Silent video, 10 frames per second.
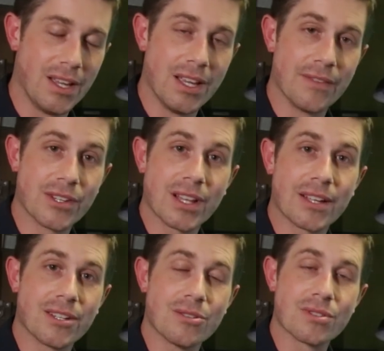If you'd like
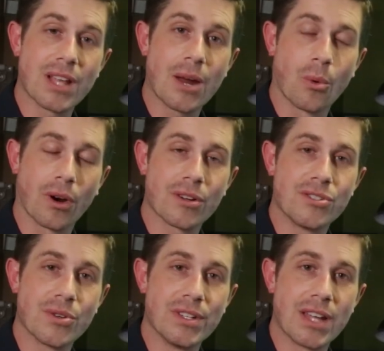to use Lightworks,
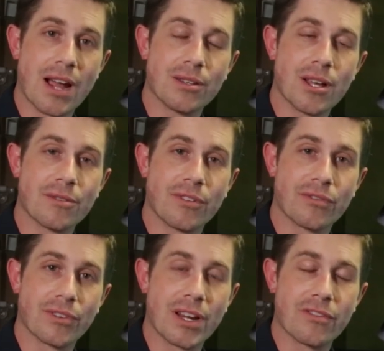you can download it for
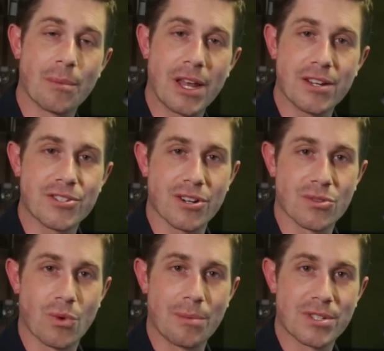free from EditShare's
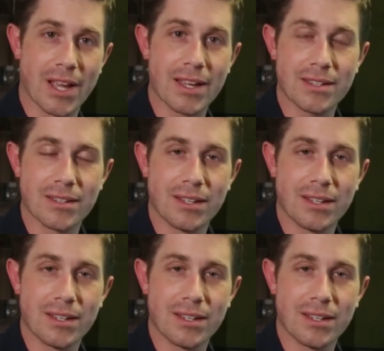website.